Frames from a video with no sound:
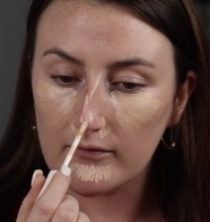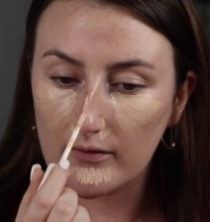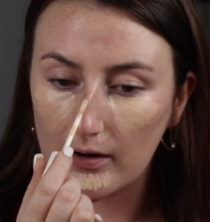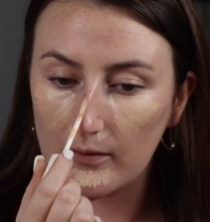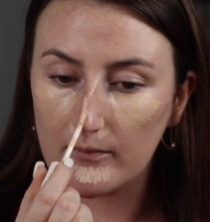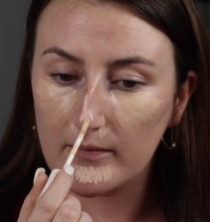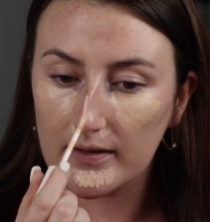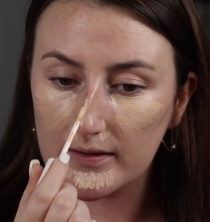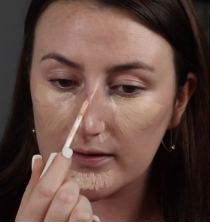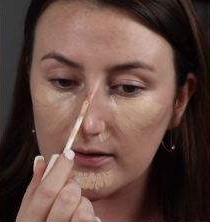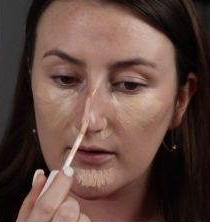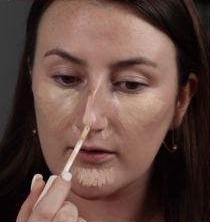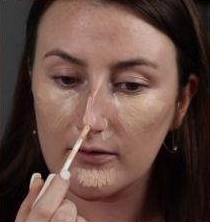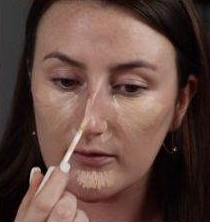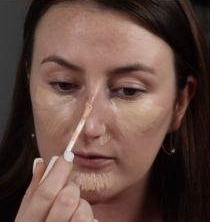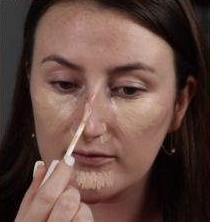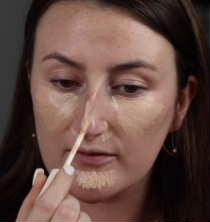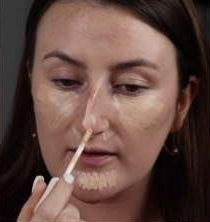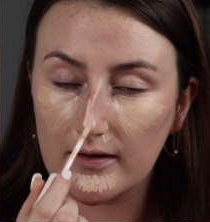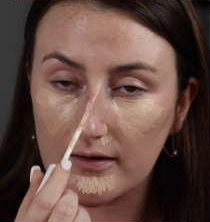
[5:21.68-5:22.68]
On my
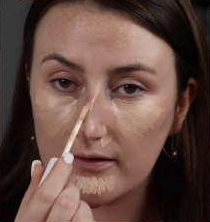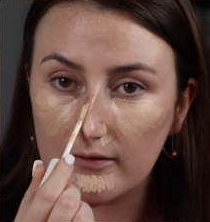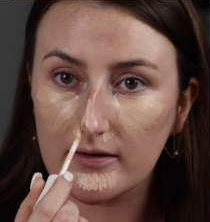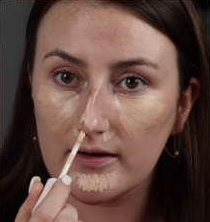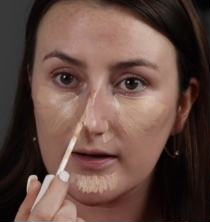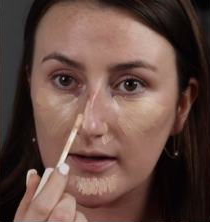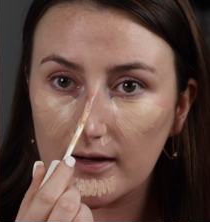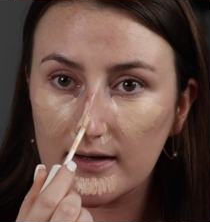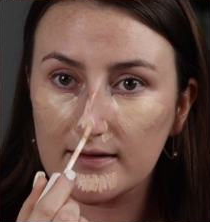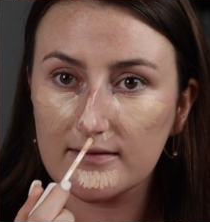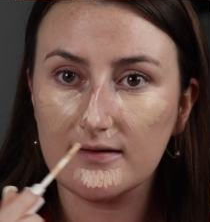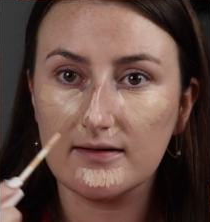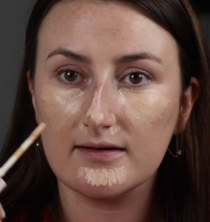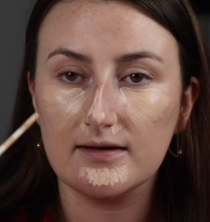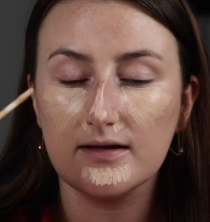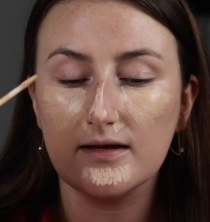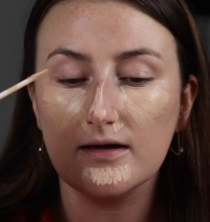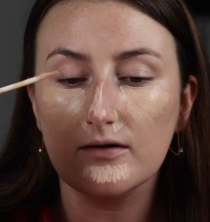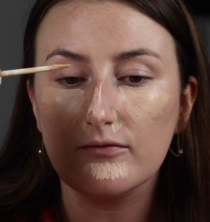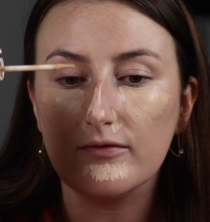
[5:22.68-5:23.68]
nose area I tend
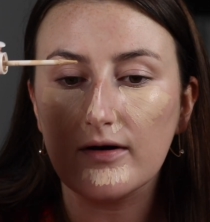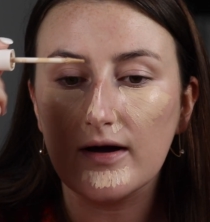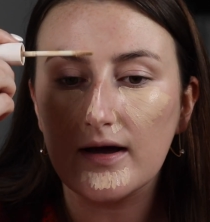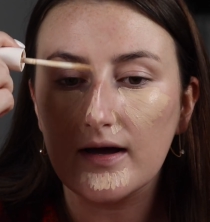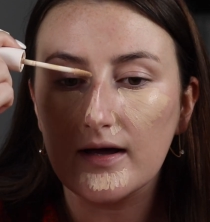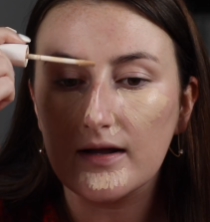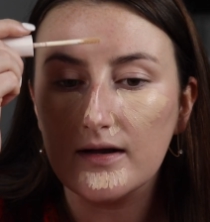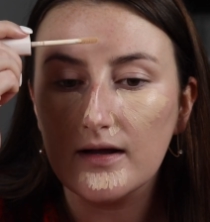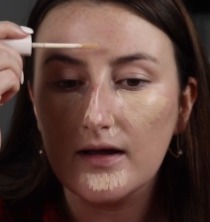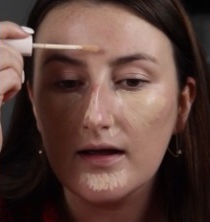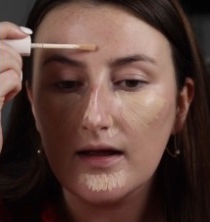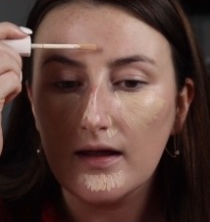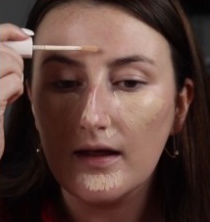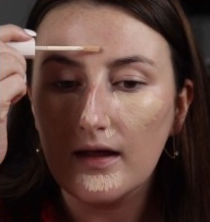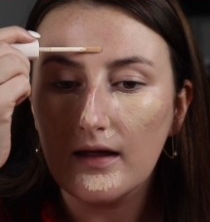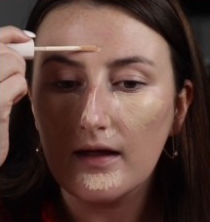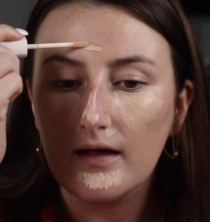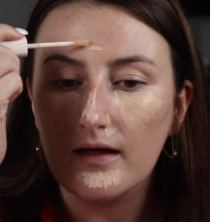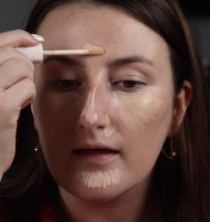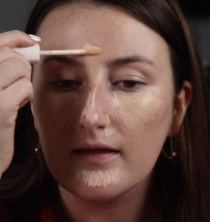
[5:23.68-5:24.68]
to get red,
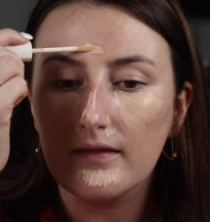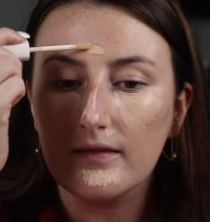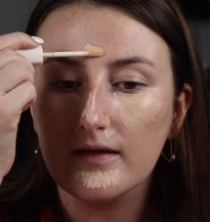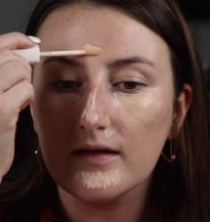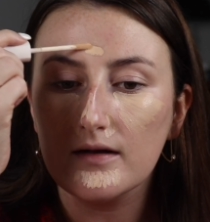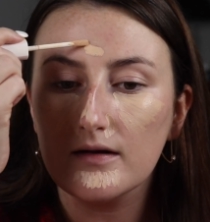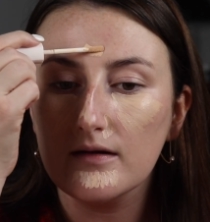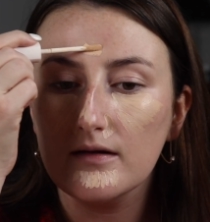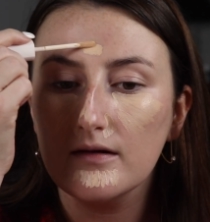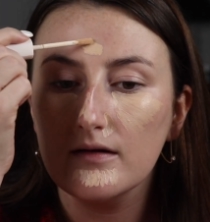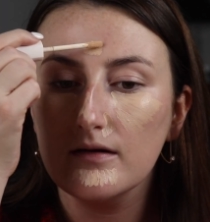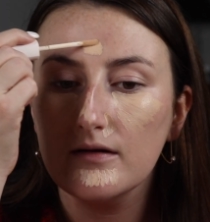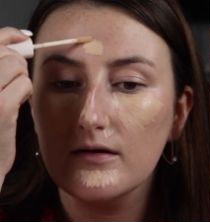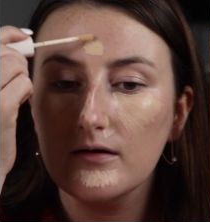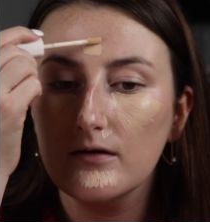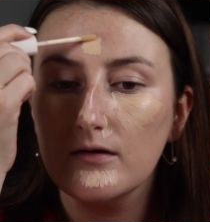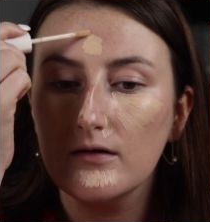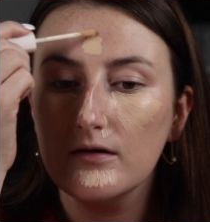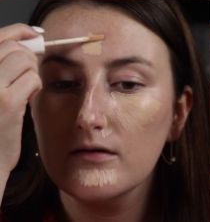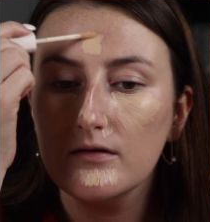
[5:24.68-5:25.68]
and then
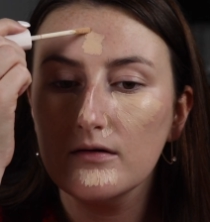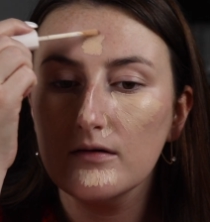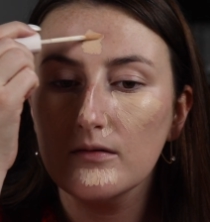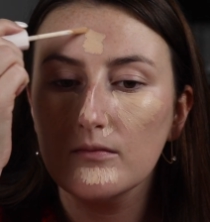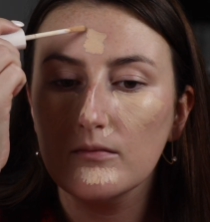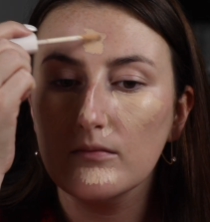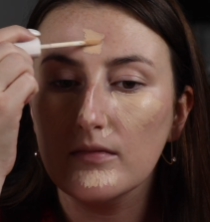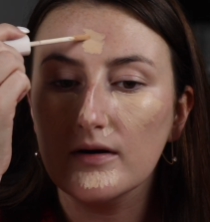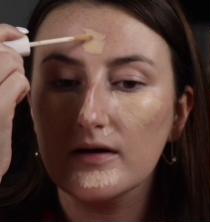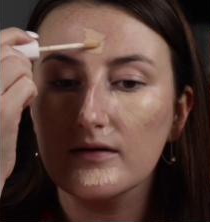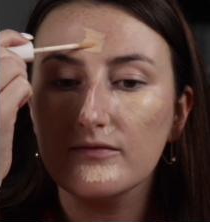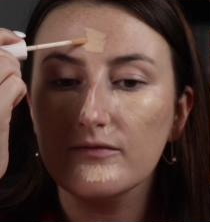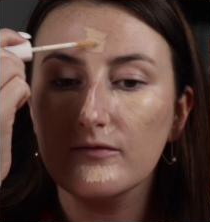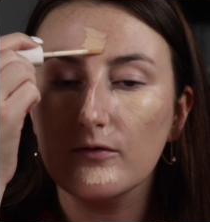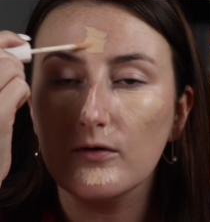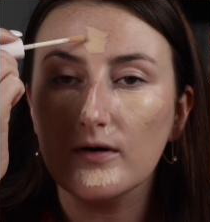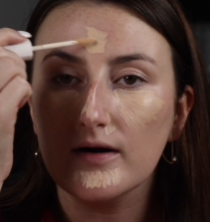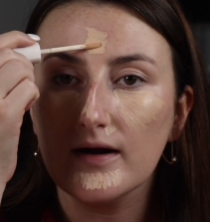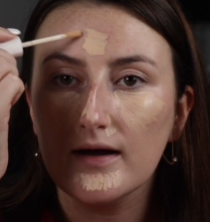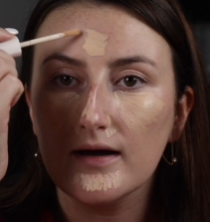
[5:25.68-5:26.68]
my
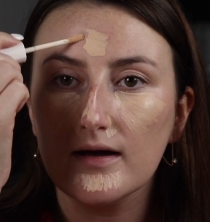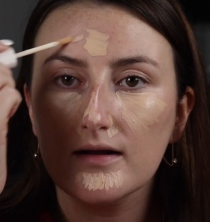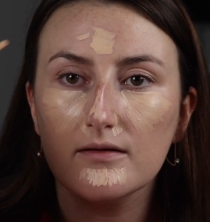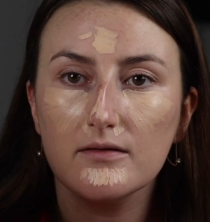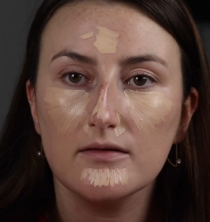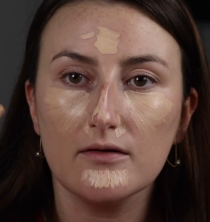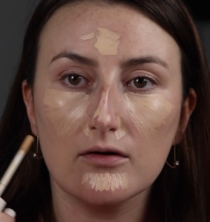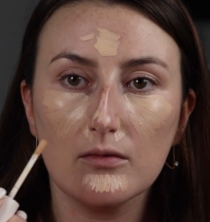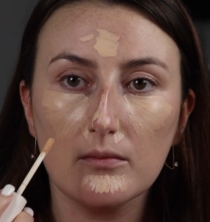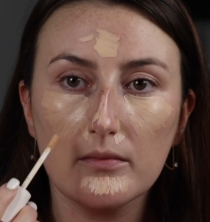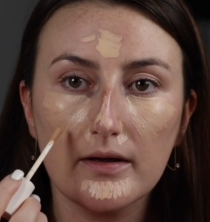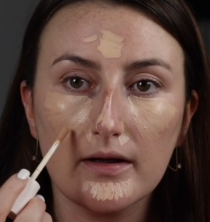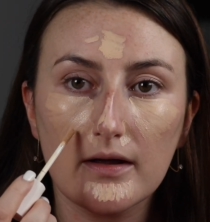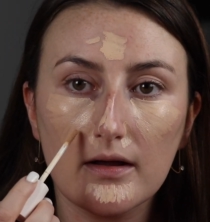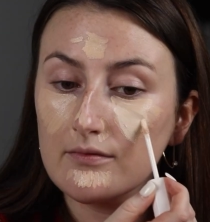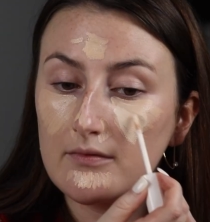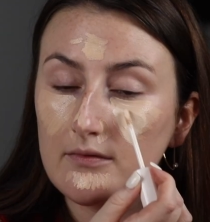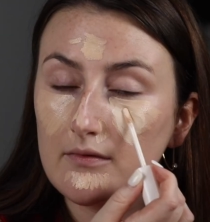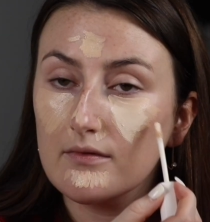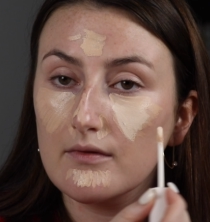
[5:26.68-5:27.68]
forehead a little bit.
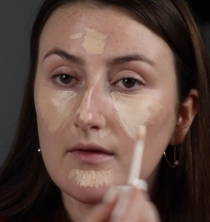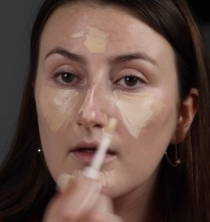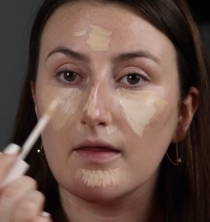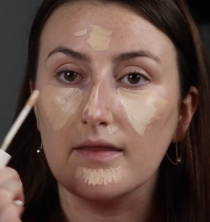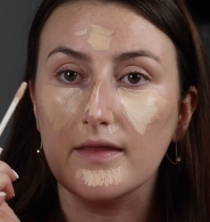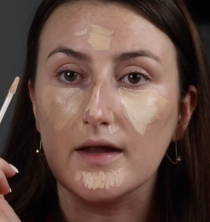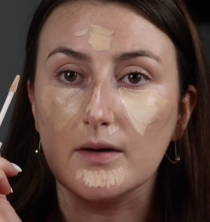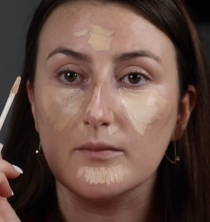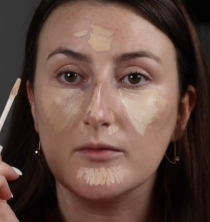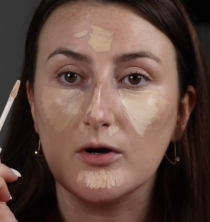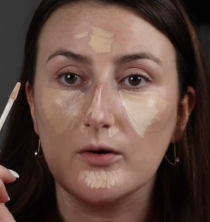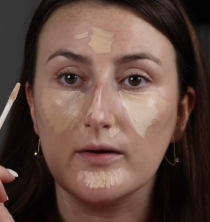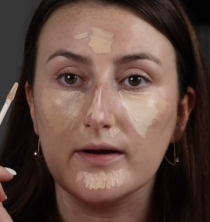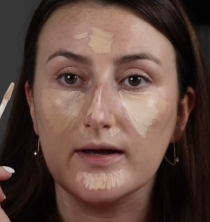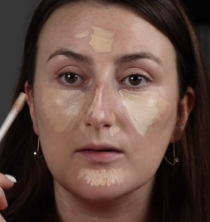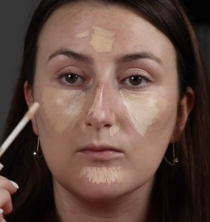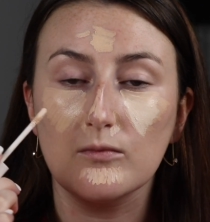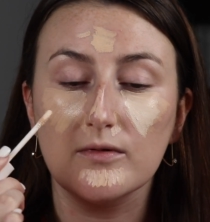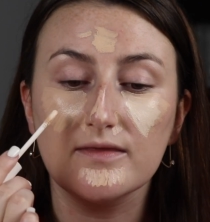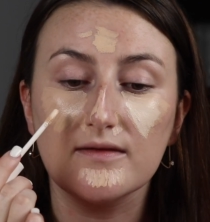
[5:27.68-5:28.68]
And then I'm going
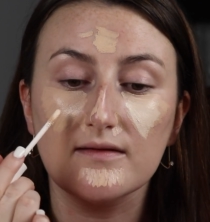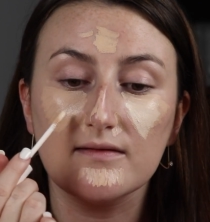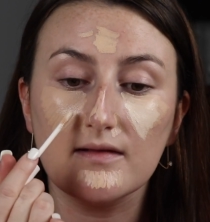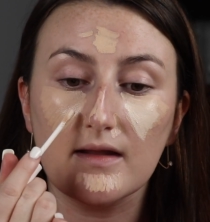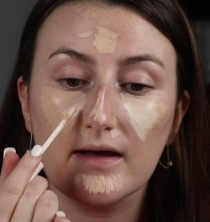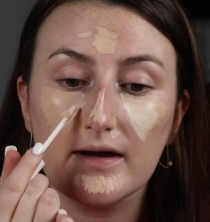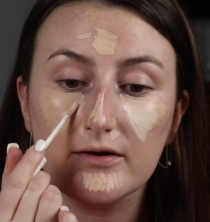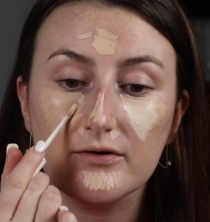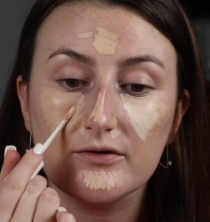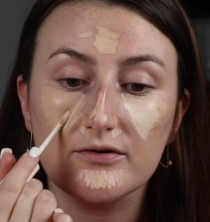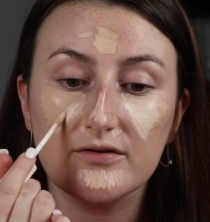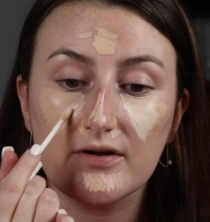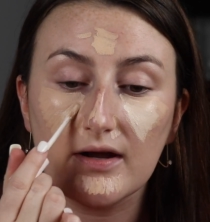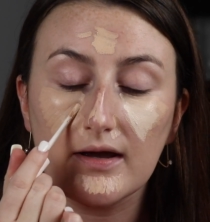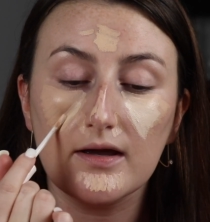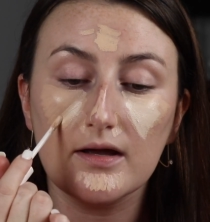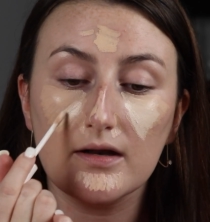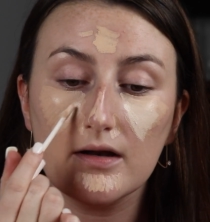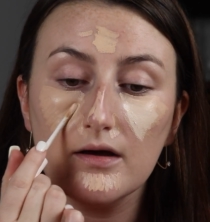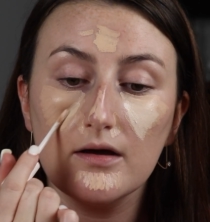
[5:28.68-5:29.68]
in with this lighter
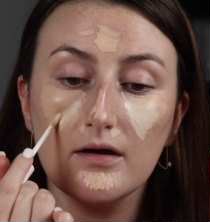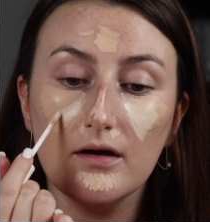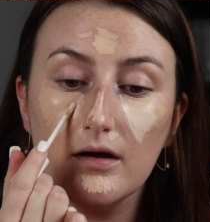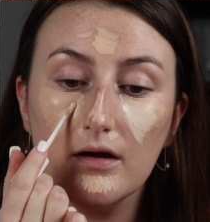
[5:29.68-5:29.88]
shade